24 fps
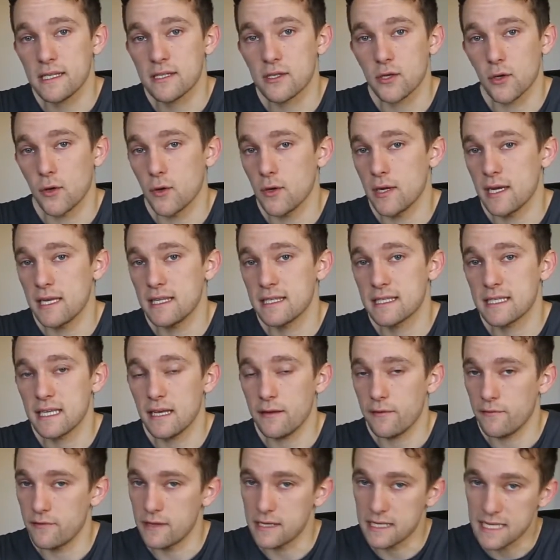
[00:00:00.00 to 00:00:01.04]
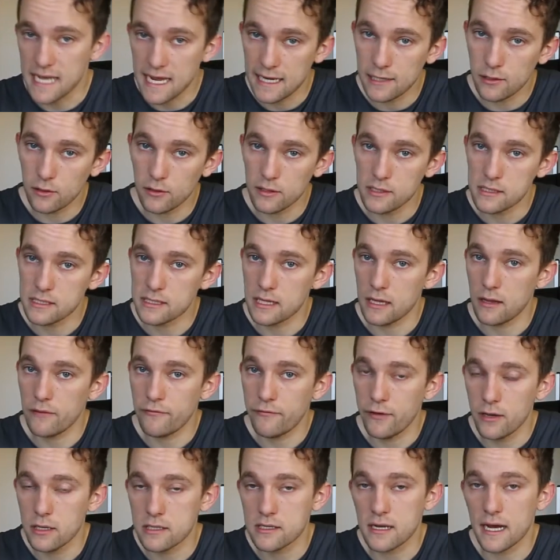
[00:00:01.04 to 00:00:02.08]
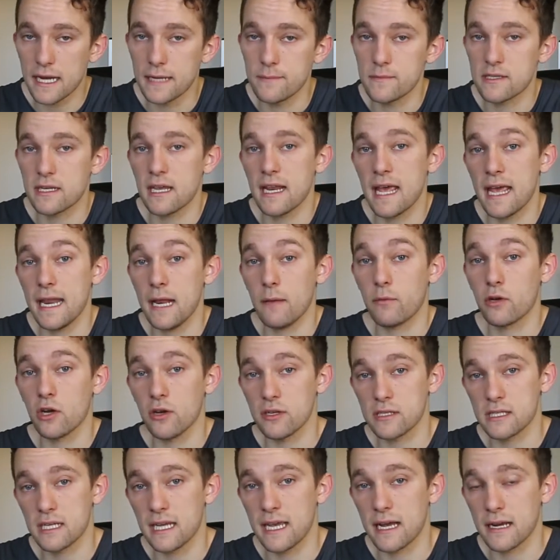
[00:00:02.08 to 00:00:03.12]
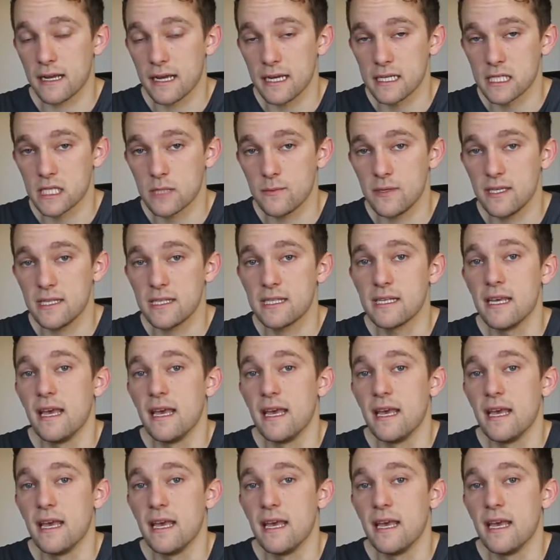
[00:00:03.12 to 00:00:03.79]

So instead of the $10 that the first item is going to end up costing our customers,